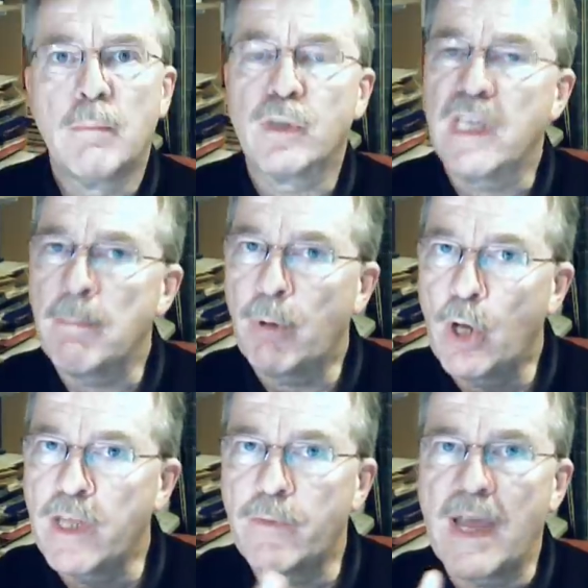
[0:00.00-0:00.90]
But they
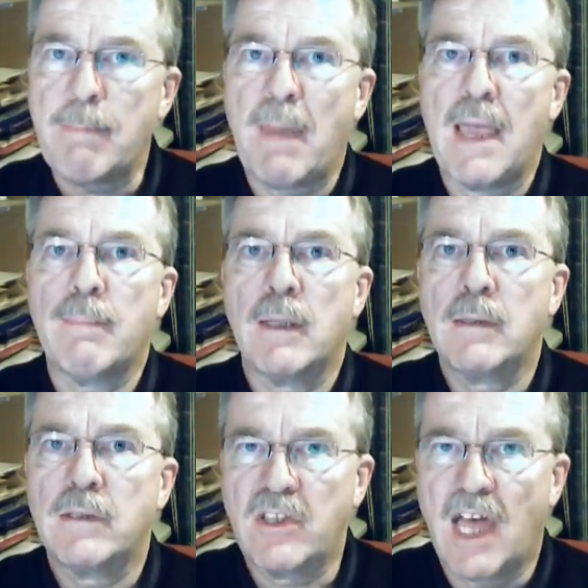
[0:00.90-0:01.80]
employ the right people
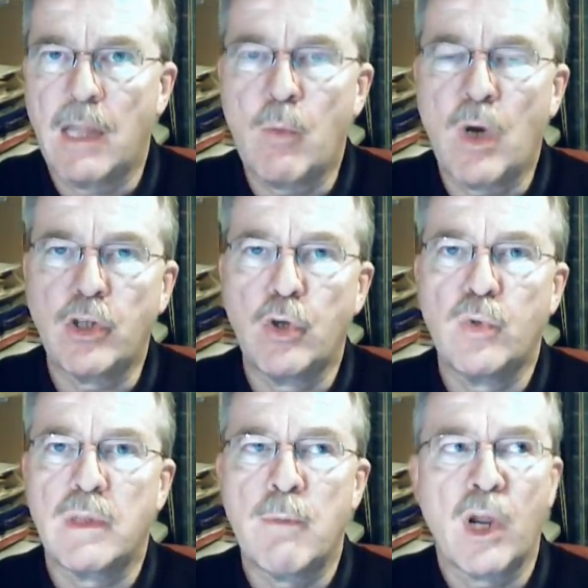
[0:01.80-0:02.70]
to tell them what to do
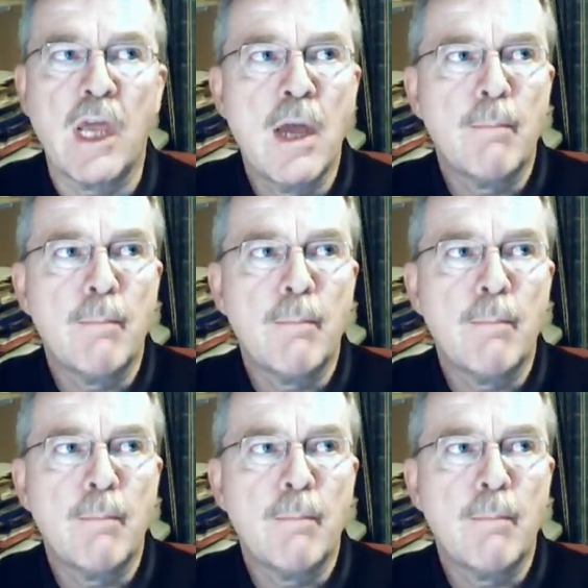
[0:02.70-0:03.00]
with the money